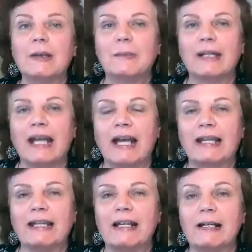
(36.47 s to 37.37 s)
but
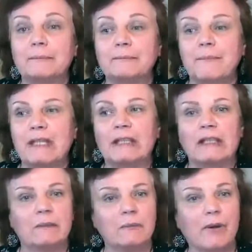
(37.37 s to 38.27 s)
I
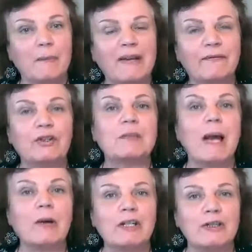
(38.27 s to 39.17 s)
bought my first
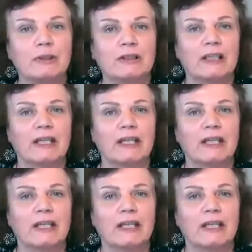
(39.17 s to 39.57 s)
power tool